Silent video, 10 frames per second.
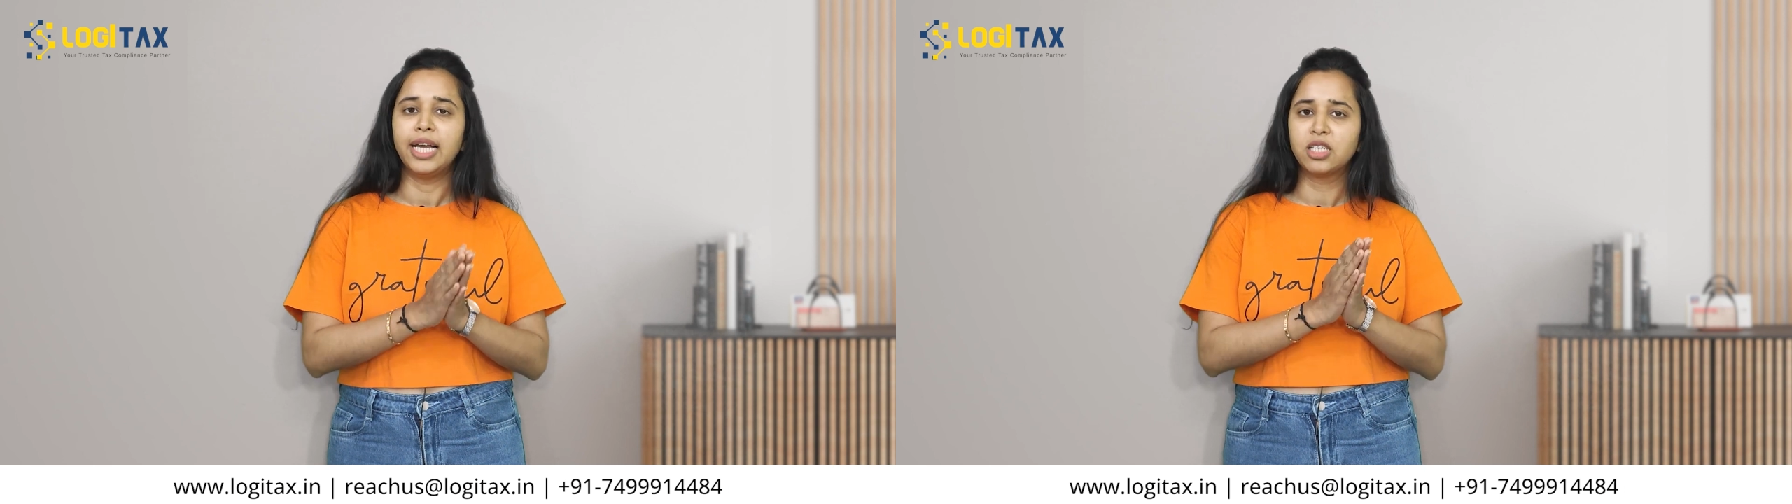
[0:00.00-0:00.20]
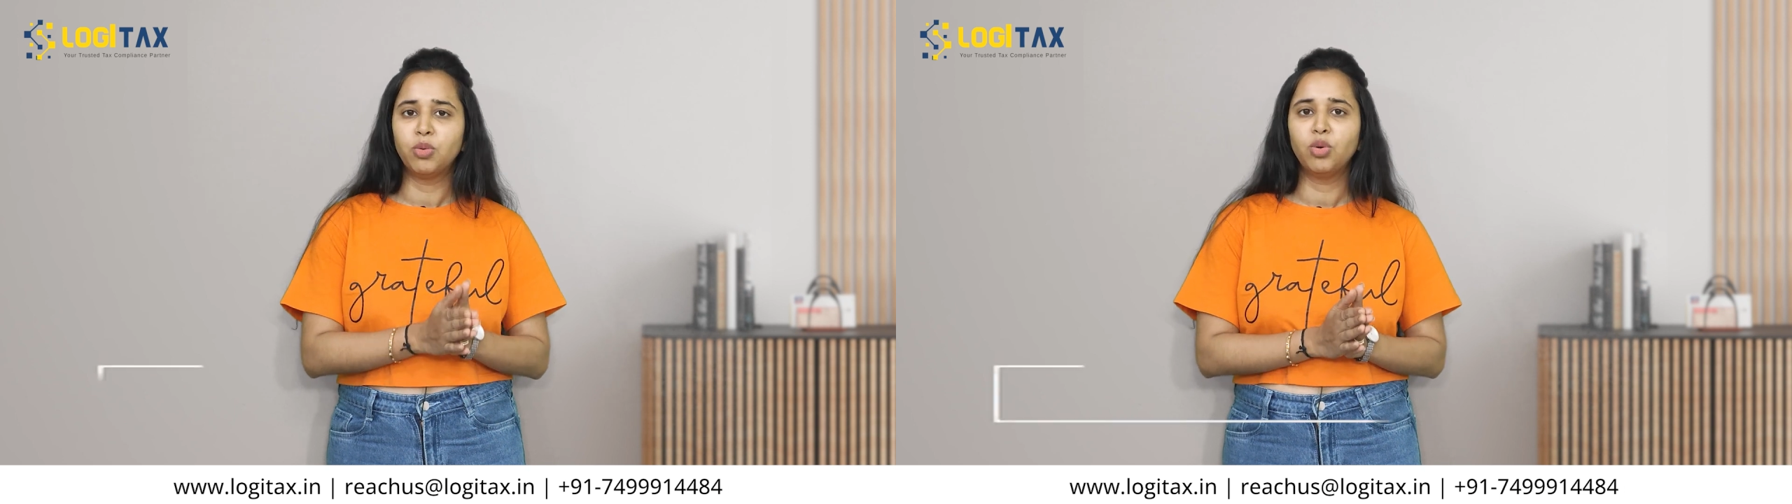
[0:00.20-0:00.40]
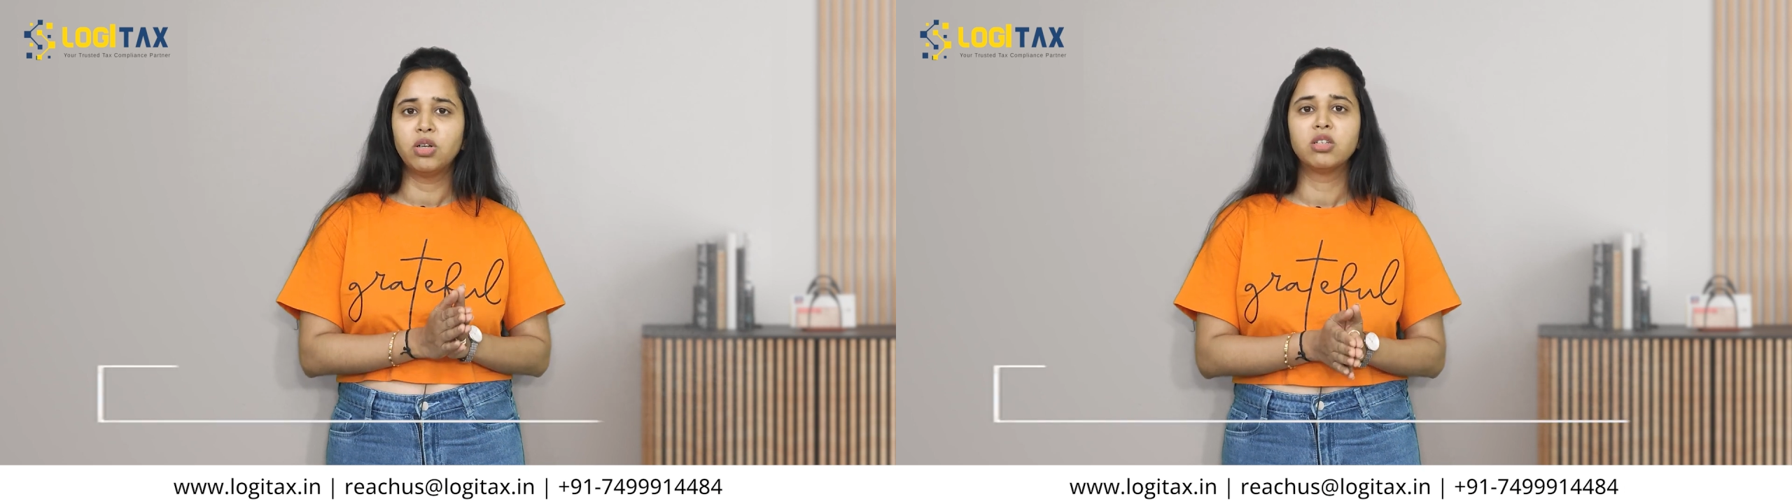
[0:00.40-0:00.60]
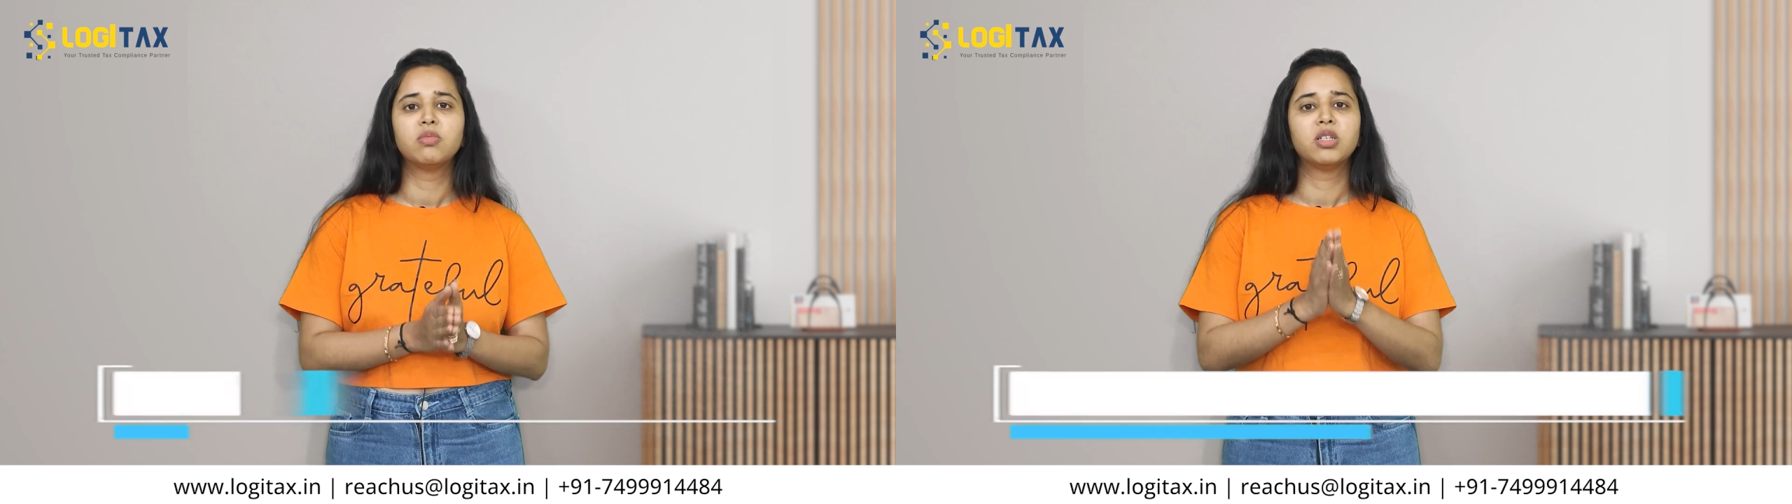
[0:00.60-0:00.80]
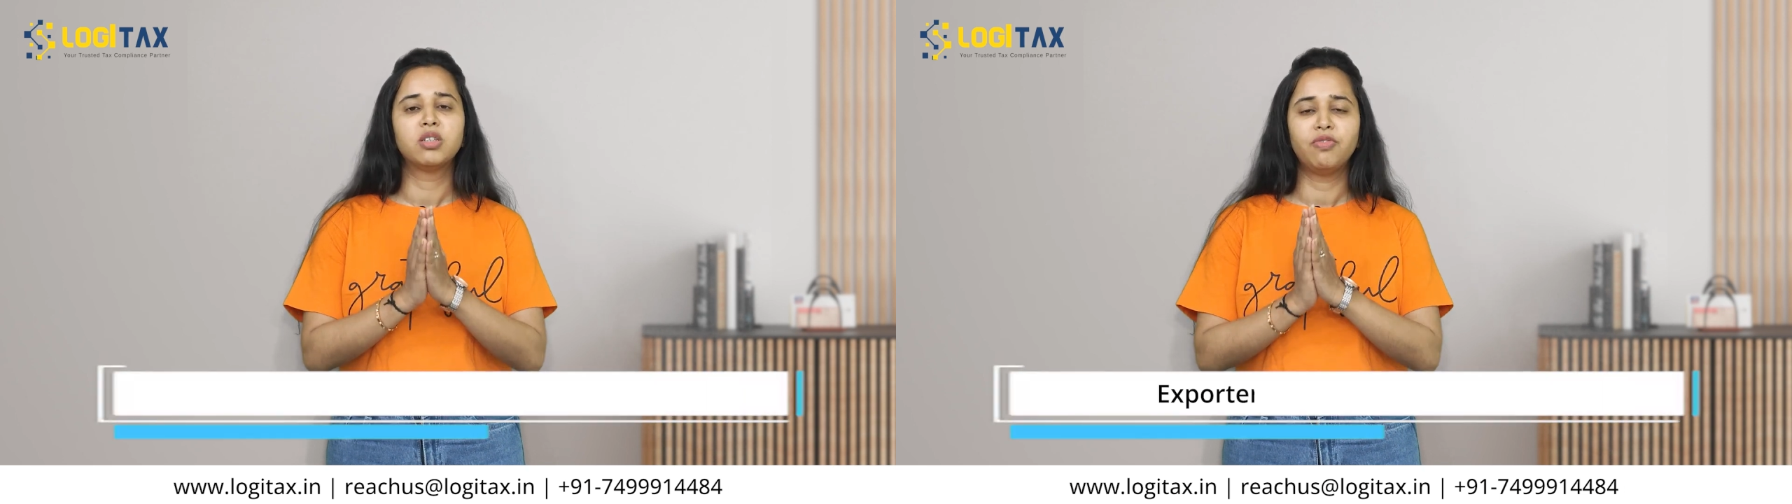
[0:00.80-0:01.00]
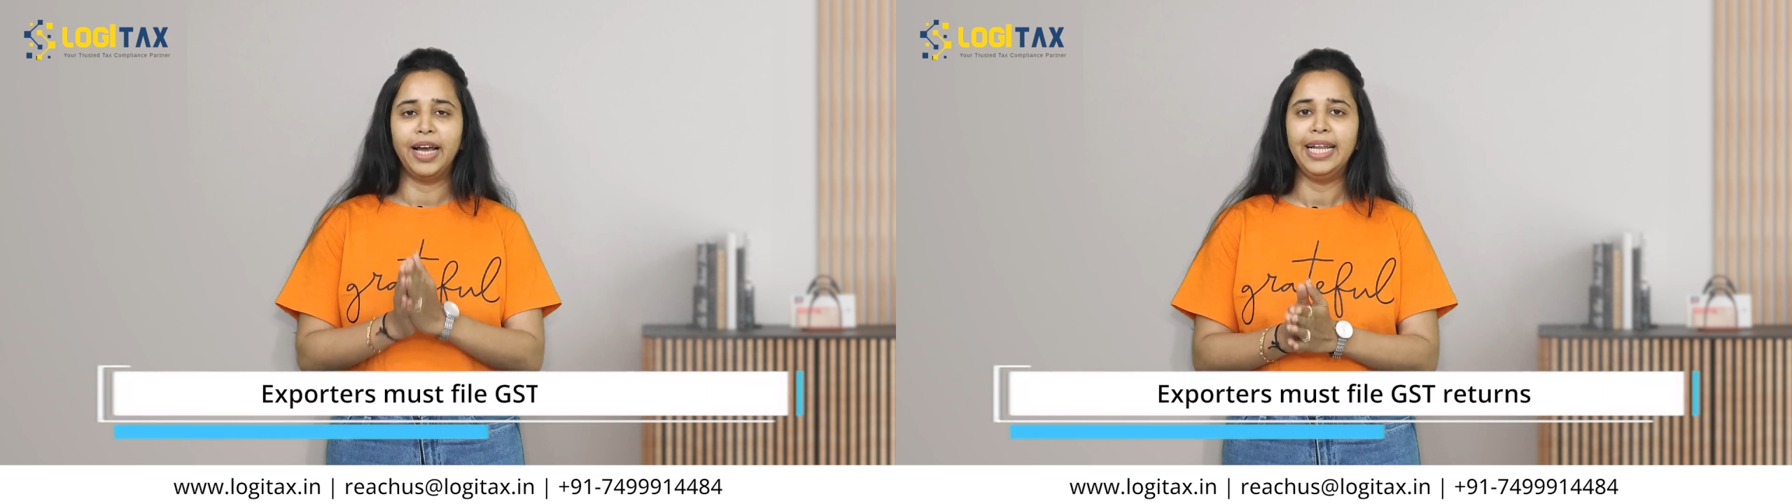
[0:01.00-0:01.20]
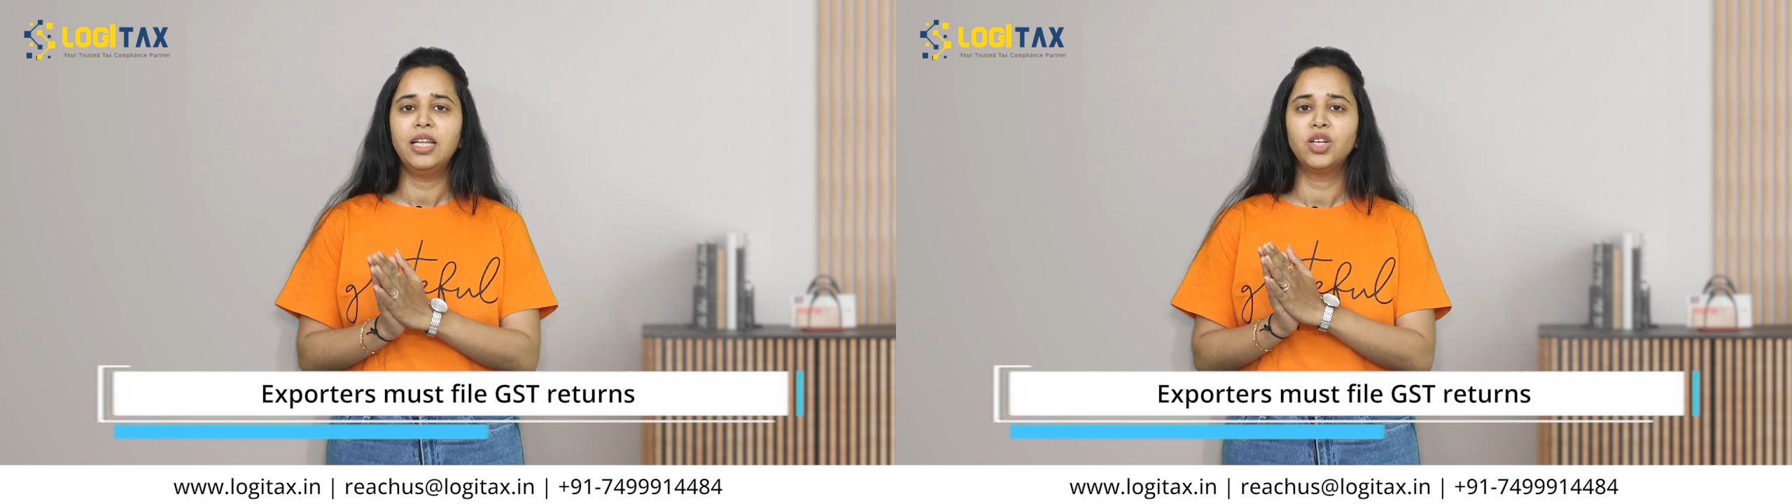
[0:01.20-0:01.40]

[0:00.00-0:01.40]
exporters must file